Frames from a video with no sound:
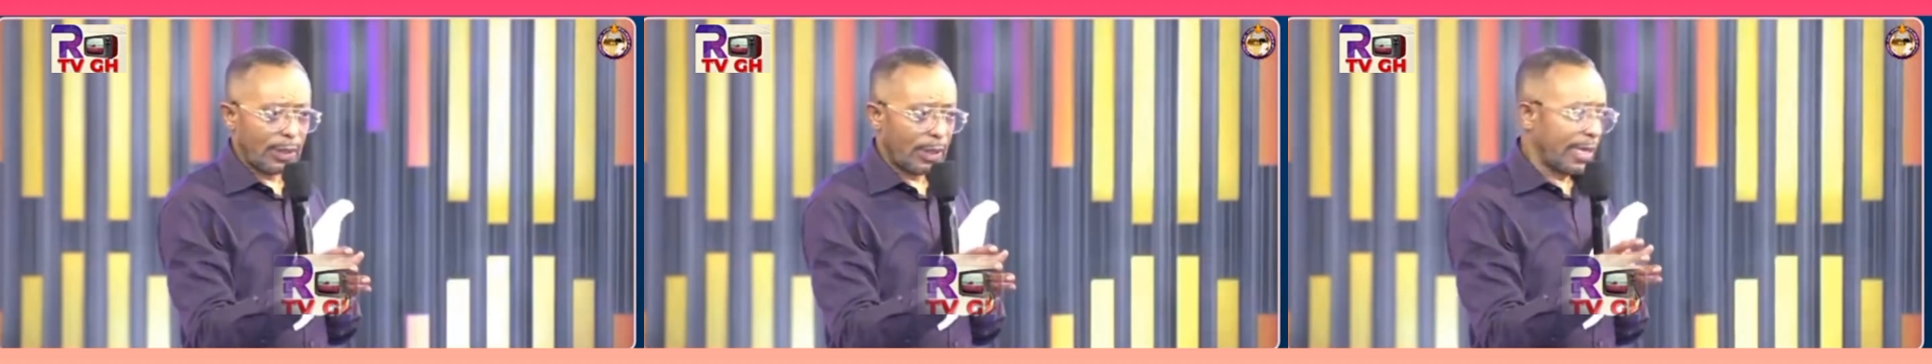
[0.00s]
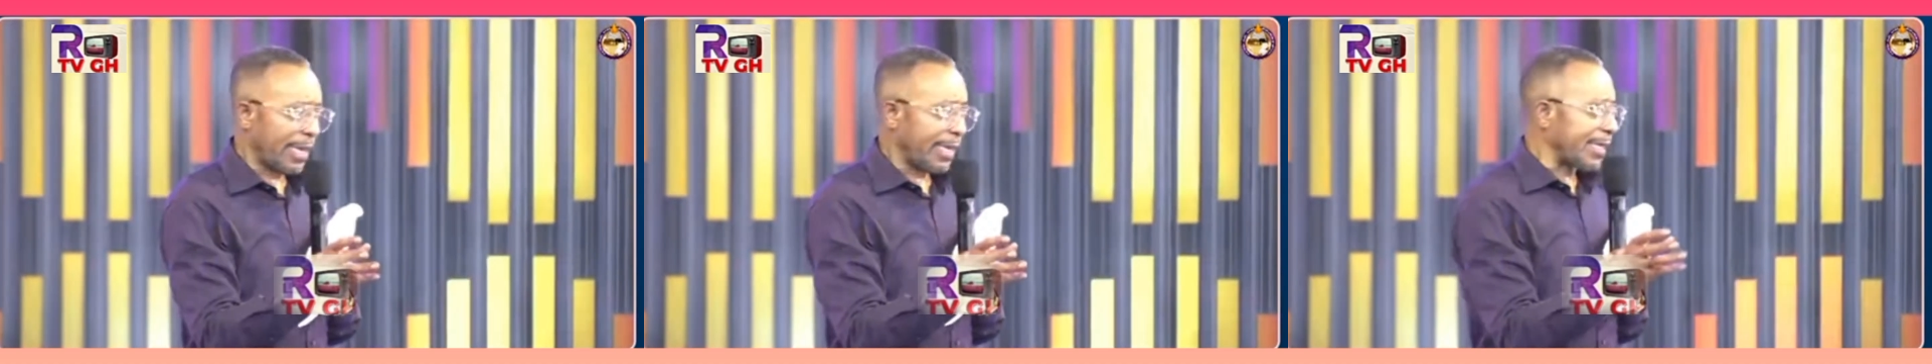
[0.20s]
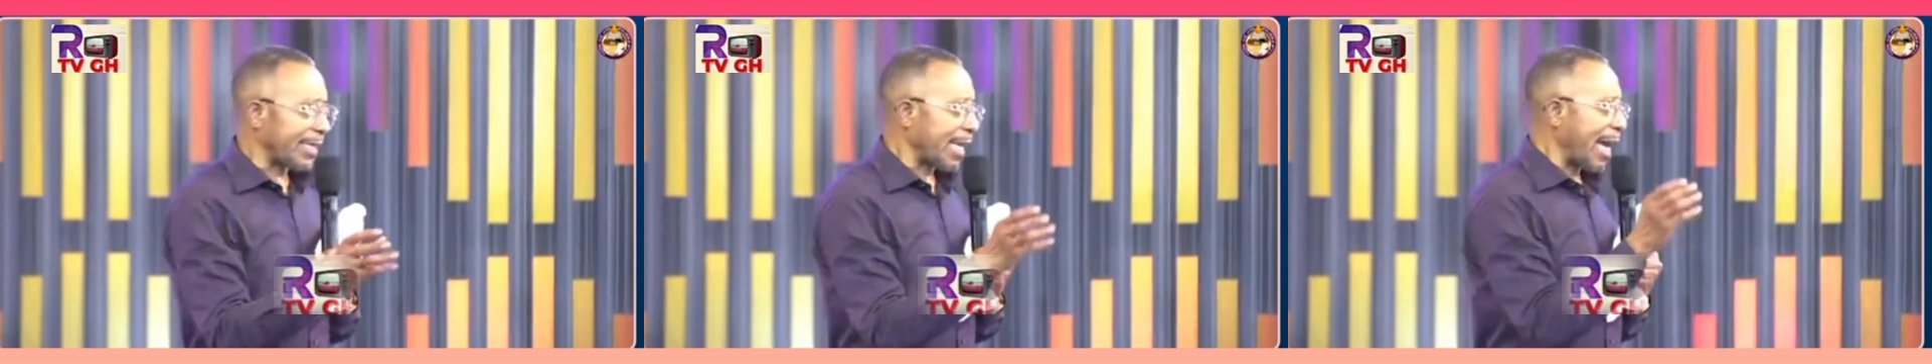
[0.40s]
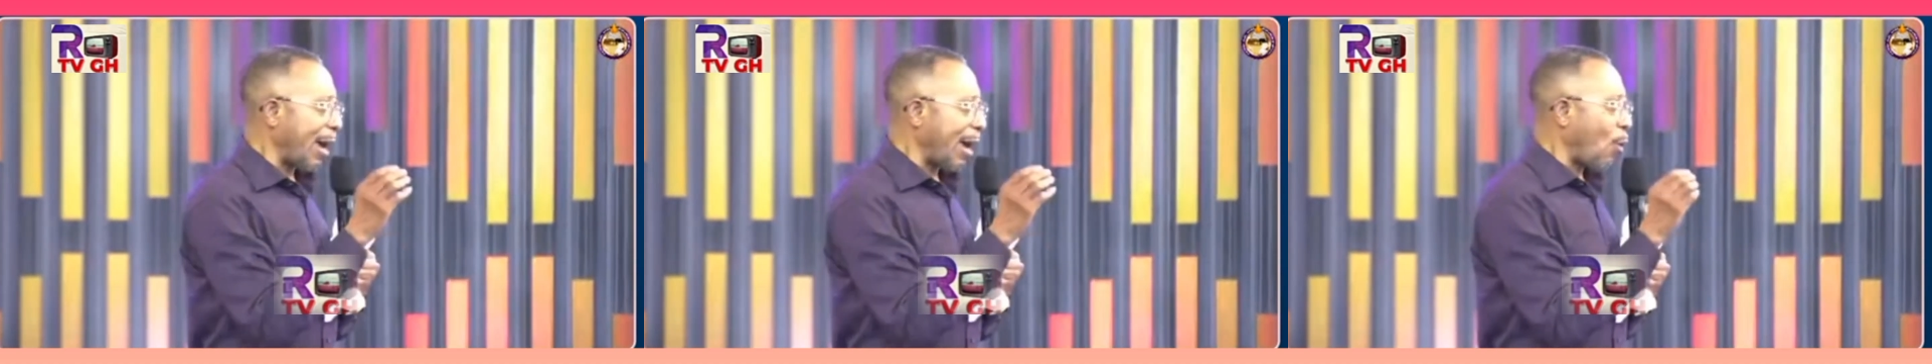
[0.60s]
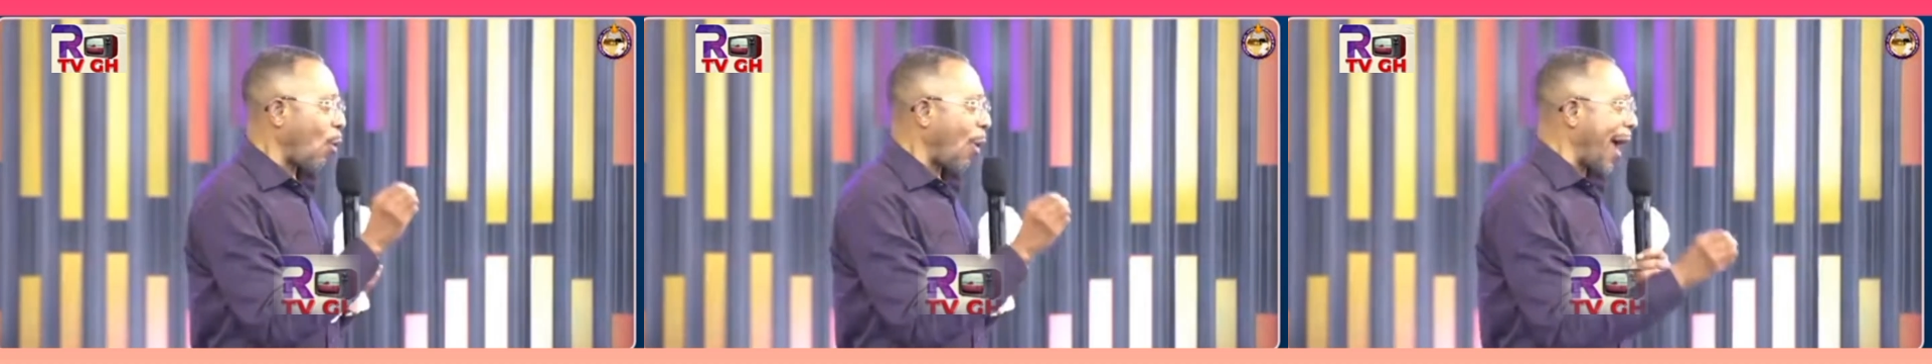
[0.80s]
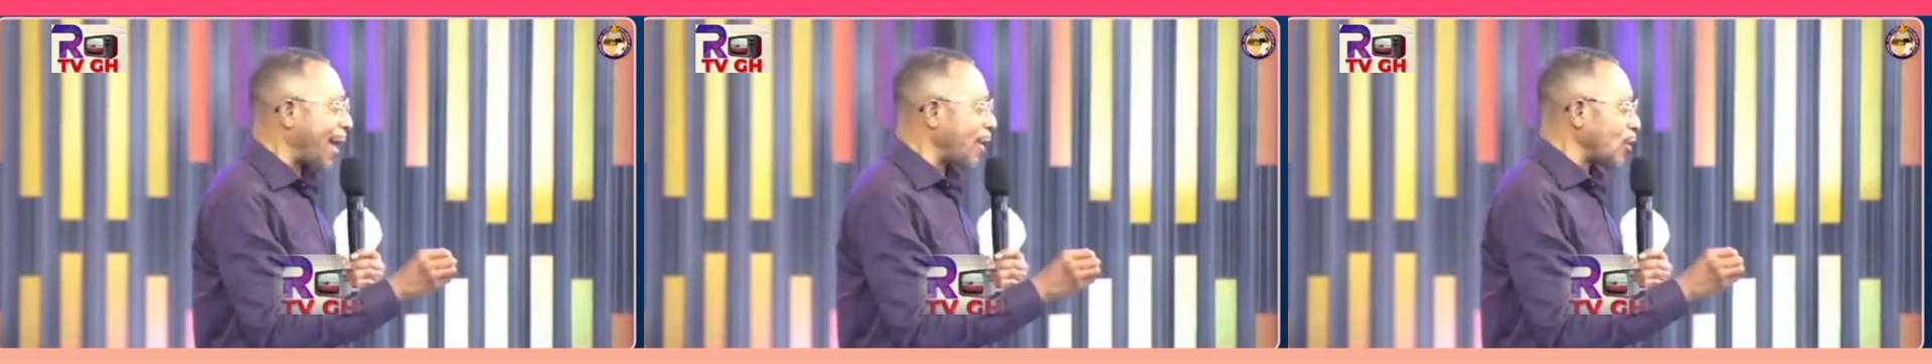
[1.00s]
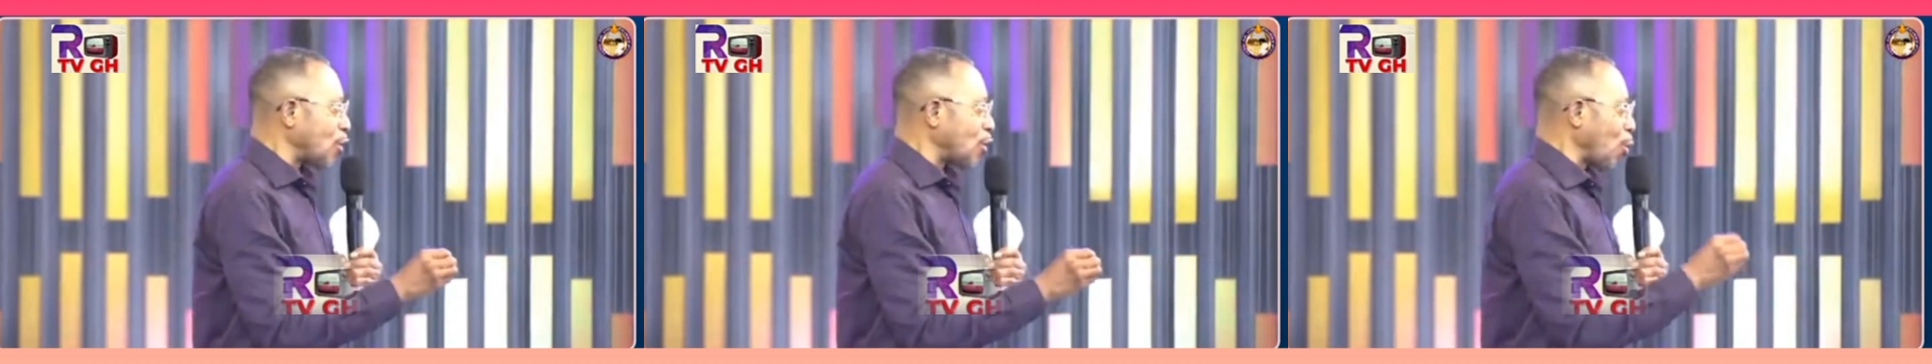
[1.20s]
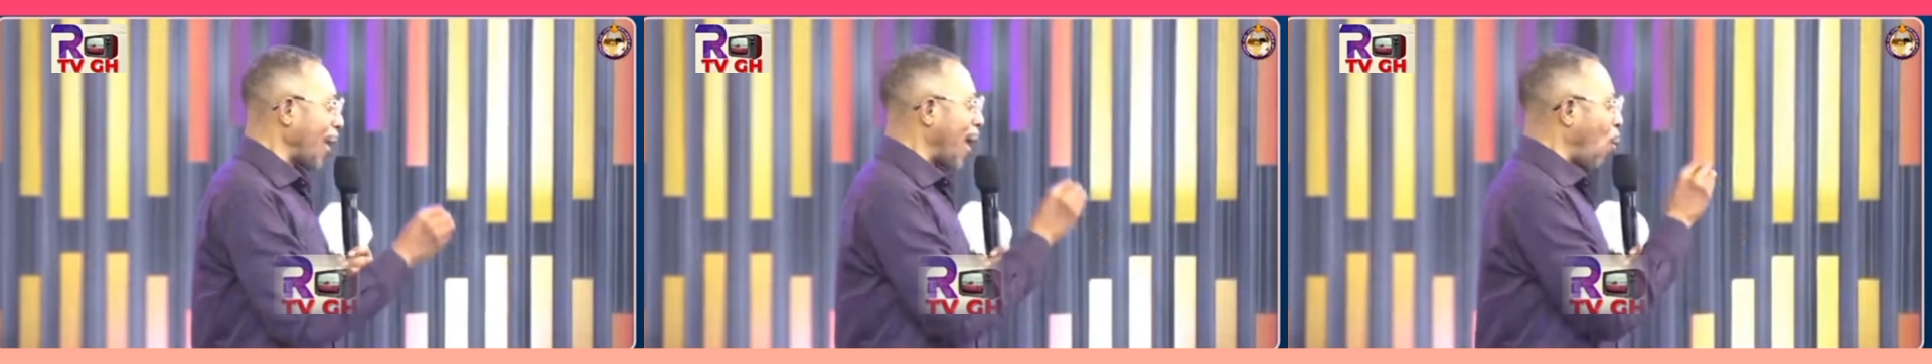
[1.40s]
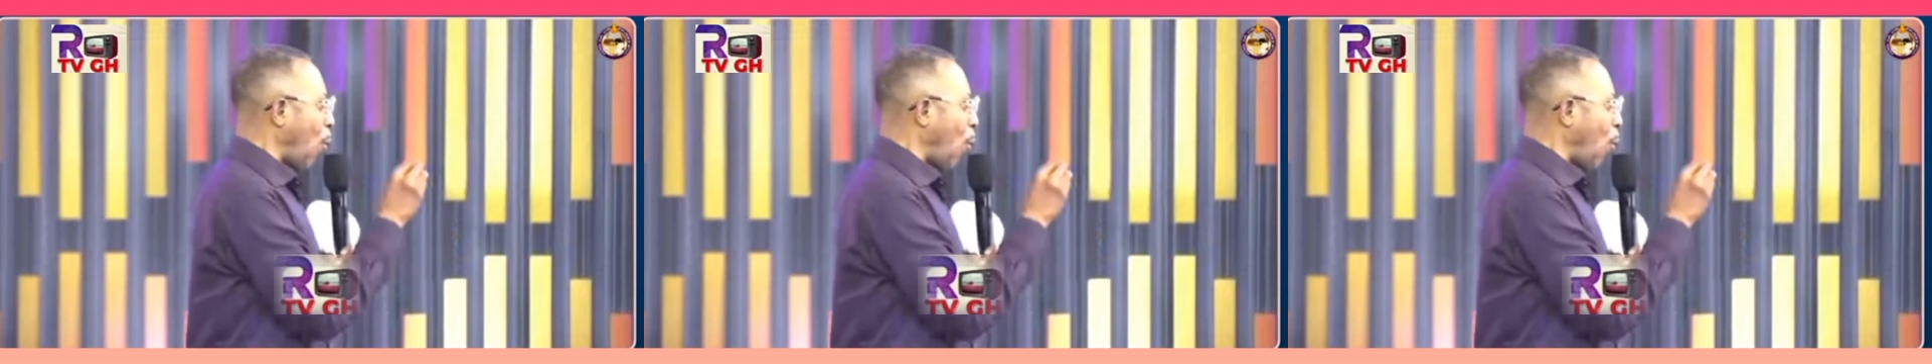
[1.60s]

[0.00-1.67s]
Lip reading: And a word to a